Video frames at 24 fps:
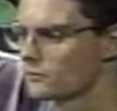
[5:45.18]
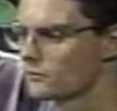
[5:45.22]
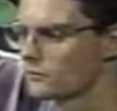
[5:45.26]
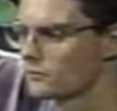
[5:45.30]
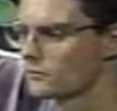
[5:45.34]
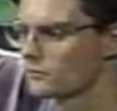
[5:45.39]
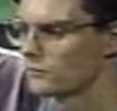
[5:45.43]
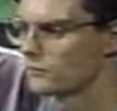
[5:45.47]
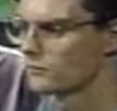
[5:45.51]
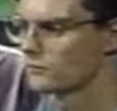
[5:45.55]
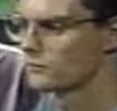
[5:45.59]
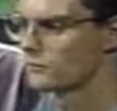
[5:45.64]

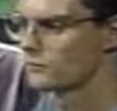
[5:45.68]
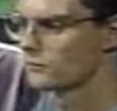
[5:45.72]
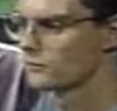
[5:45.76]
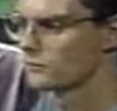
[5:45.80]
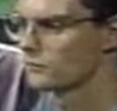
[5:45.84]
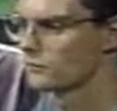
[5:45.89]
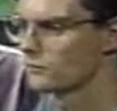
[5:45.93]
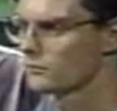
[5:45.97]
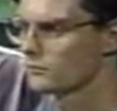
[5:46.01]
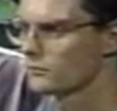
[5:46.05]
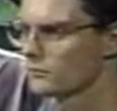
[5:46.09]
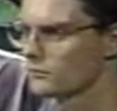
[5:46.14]

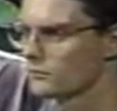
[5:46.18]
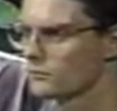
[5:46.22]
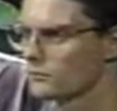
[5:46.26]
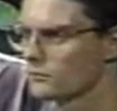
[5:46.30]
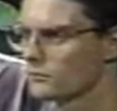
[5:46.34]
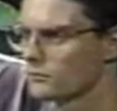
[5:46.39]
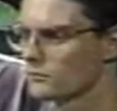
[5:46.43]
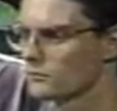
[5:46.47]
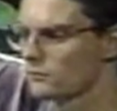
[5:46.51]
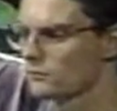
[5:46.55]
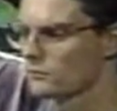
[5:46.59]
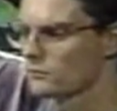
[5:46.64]

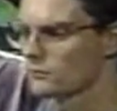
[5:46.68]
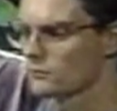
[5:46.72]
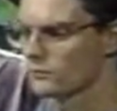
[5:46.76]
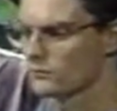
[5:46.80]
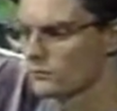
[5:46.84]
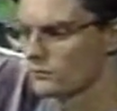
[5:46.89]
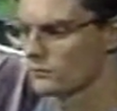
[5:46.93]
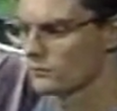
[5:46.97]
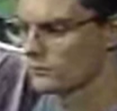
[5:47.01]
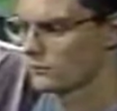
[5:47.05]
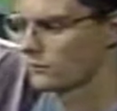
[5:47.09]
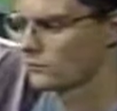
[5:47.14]

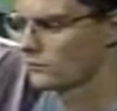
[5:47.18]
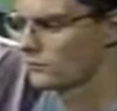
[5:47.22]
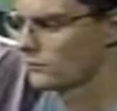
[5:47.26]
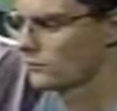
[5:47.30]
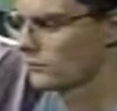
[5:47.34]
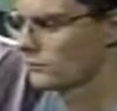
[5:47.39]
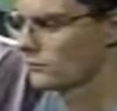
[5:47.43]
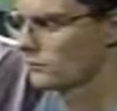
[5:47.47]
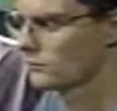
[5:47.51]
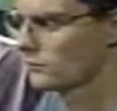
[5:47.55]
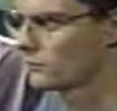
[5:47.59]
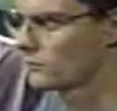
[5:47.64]

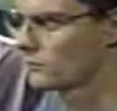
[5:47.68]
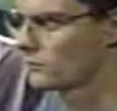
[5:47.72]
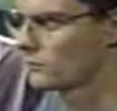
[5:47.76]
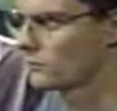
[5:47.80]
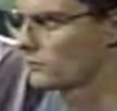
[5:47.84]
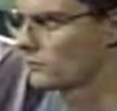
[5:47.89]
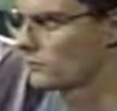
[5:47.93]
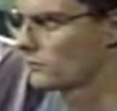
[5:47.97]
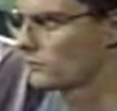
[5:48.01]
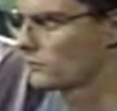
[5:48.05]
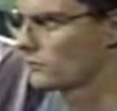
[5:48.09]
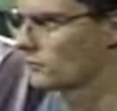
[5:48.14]

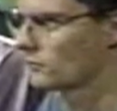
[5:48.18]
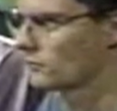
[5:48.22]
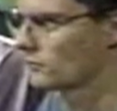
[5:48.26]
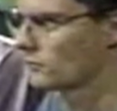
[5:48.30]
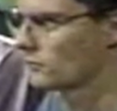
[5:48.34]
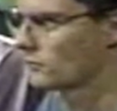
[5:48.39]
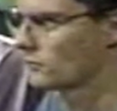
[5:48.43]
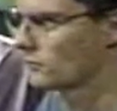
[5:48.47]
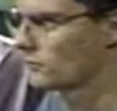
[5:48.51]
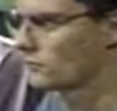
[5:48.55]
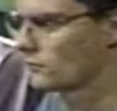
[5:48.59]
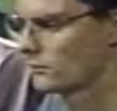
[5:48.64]

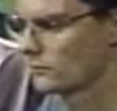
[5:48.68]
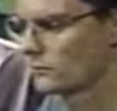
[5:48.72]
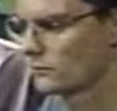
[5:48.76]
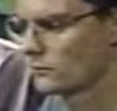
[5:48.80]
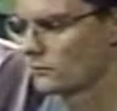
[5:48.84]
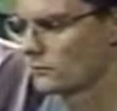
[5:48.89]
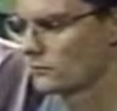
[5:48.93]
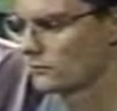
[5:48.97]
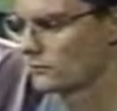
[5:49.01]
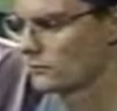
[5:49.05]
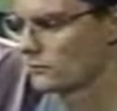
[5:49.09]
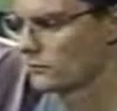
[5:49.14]

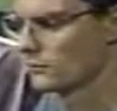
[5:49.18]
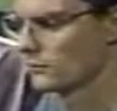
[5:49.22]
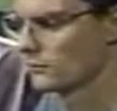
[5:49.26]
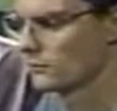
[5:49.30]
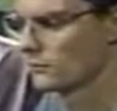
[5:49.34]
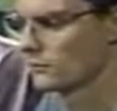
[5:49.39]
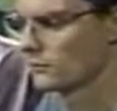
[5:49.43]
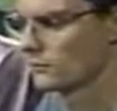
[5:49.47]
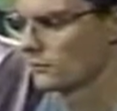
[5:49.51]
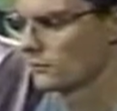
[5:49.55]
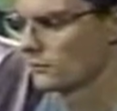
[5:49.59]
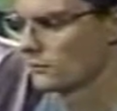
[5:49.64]

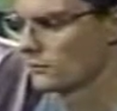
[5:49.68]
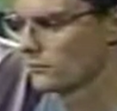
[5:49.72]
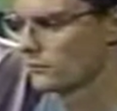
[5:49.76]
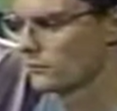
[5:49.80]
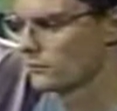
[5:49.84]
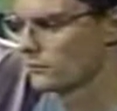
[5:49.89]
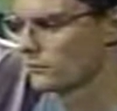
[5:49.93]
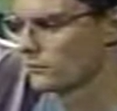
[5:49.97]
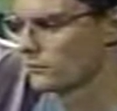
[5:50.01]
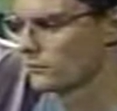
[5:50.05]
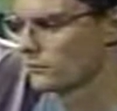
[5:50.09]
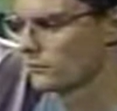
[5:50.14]

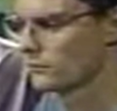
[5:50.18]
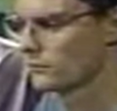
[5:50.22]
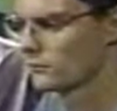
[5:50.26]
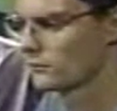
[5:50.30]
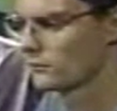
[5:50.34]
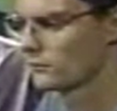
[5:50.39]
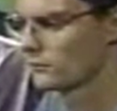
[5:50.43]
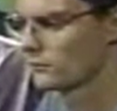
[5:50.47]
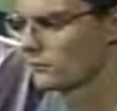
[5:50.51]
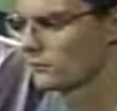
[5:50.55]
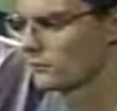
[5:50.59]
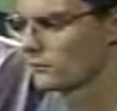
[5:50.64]

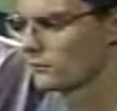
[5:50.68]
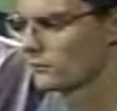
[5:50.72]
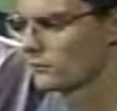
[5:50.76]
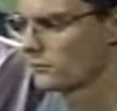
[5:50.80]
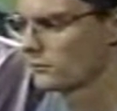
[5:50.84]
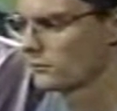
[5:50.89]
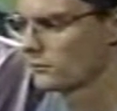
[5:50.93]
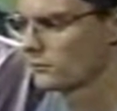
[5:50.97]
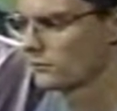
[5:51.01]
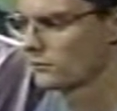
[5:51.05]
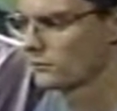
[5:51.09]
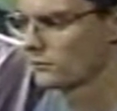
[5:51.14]

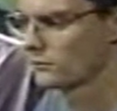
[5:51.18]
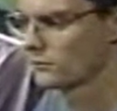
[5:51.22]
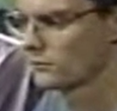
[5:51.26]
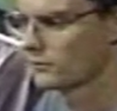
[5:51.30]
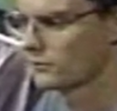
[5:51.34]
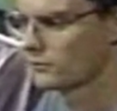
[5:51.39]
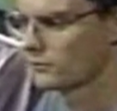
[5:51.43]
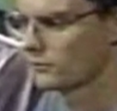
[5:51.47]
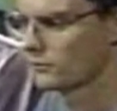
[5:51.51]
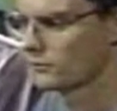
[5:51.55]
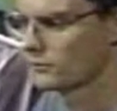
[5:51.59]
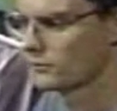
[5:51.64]

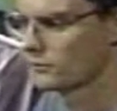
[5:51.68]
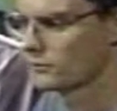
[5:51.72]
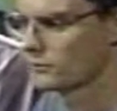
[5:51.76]
This person isn't speaking.